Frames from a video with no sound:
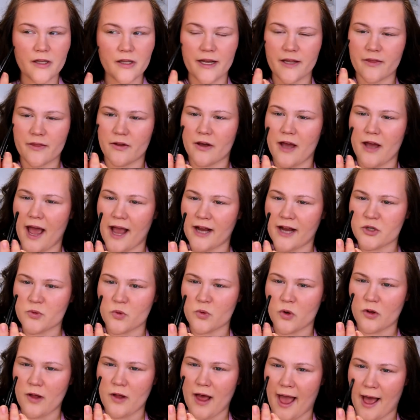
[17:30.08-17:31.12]
like the
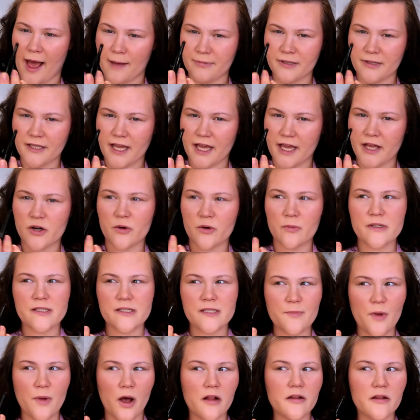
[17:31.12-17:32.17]
actual applicator was
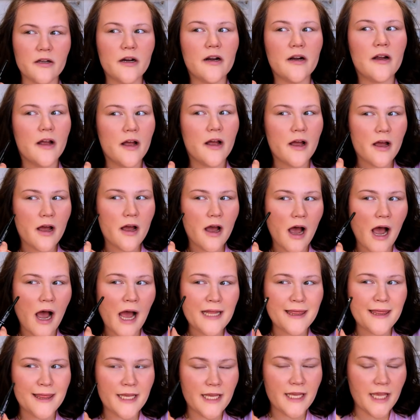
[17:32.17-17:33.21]
smaller.
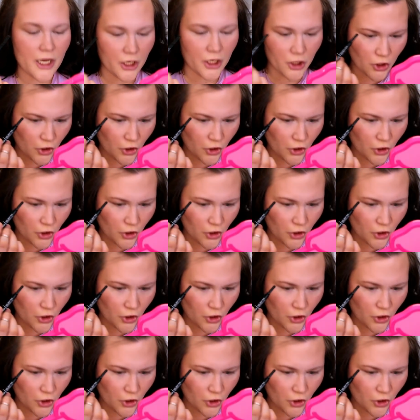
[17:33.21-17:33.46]
I think it